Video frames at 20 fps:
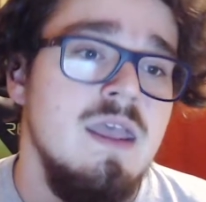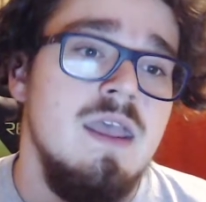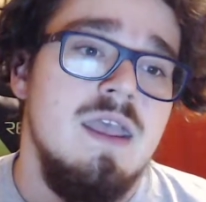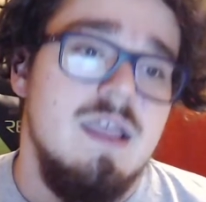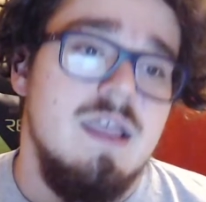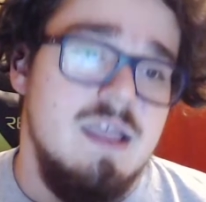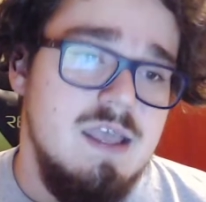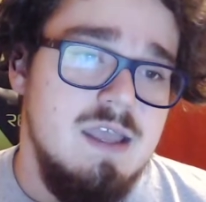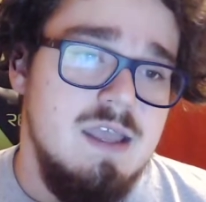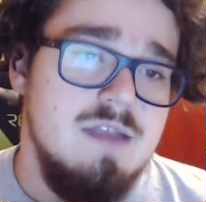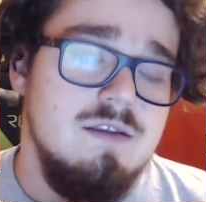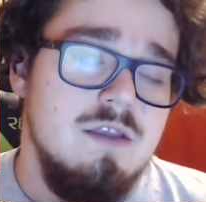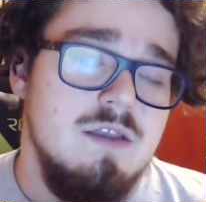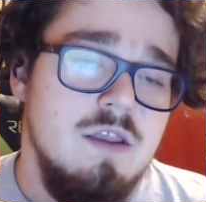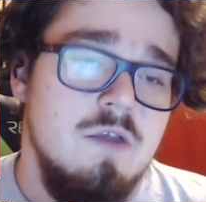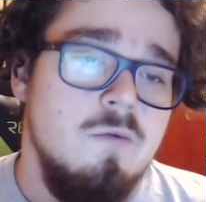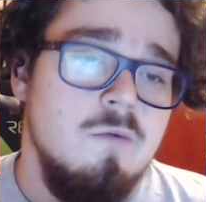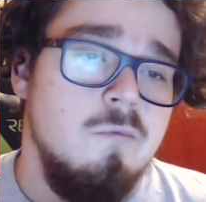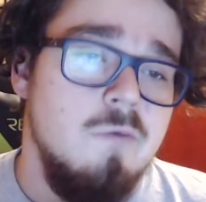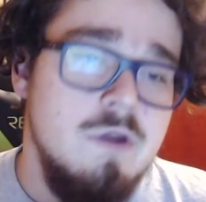and
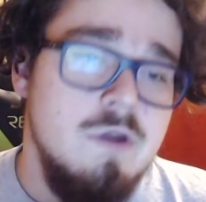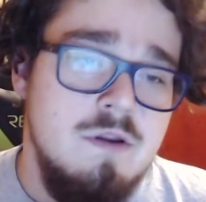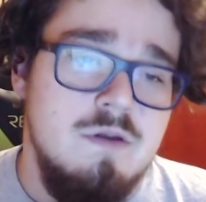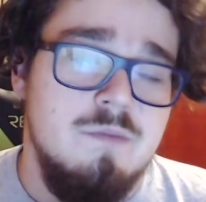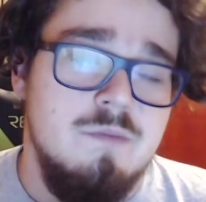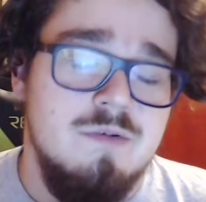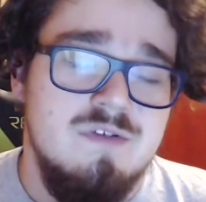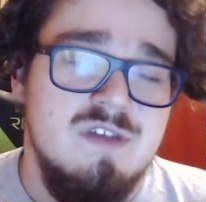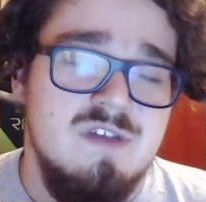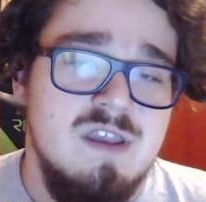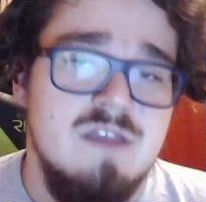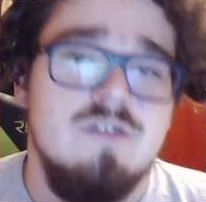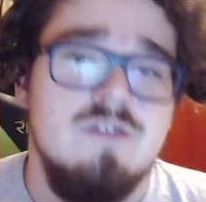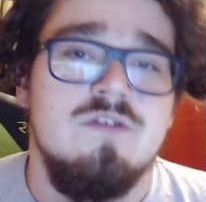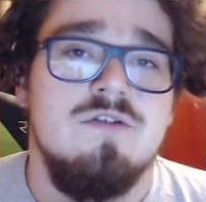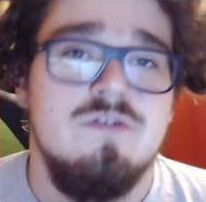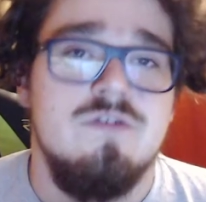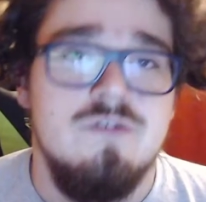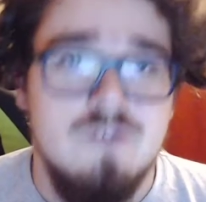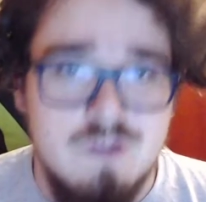100%
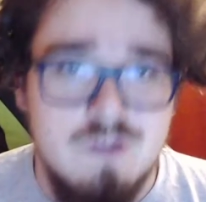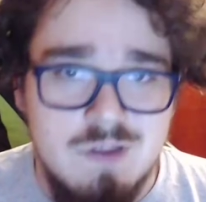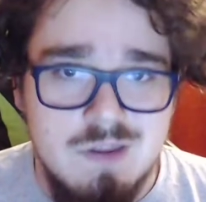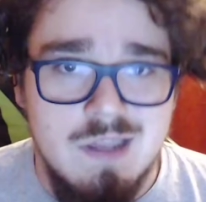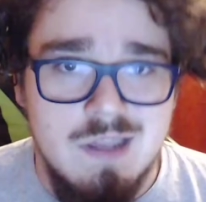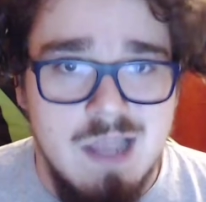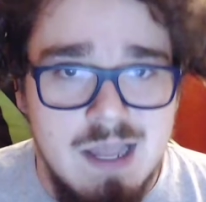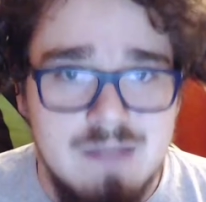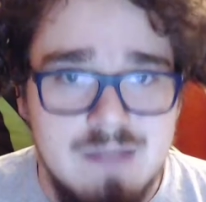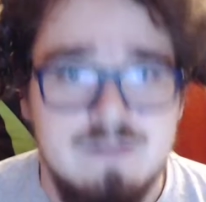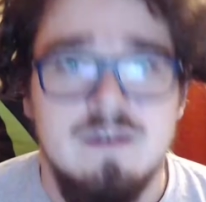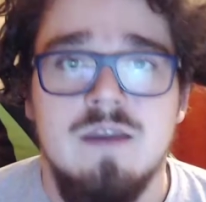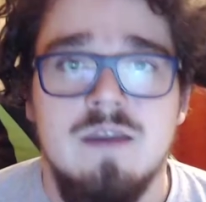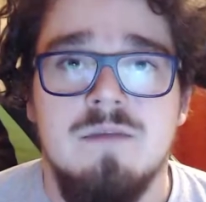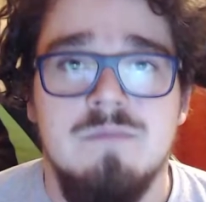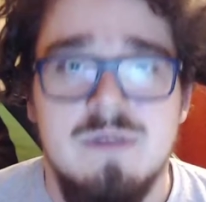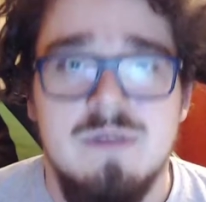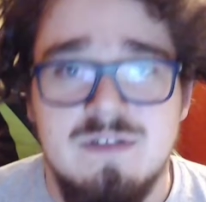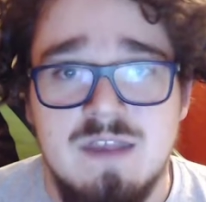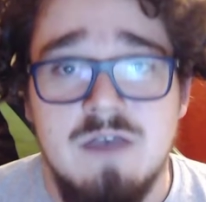should not
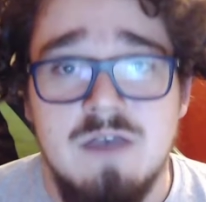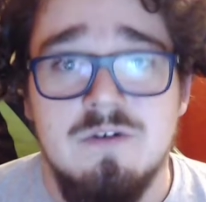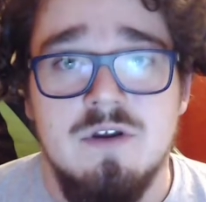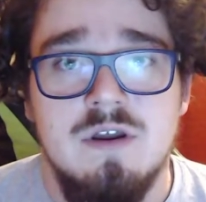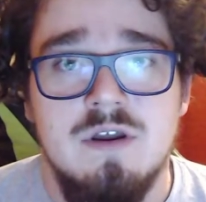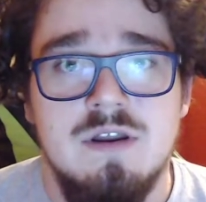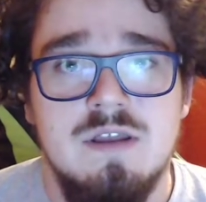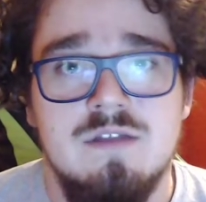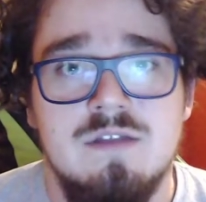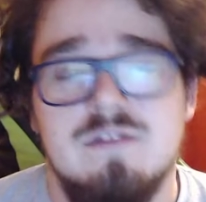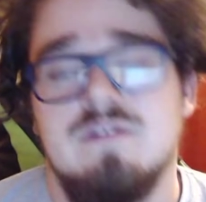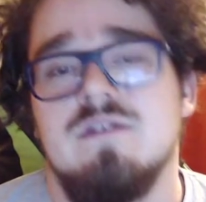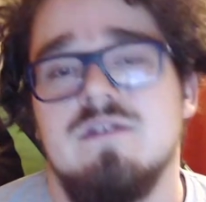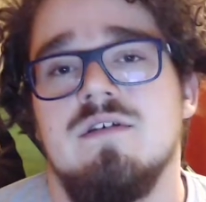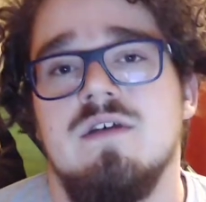miss out on it.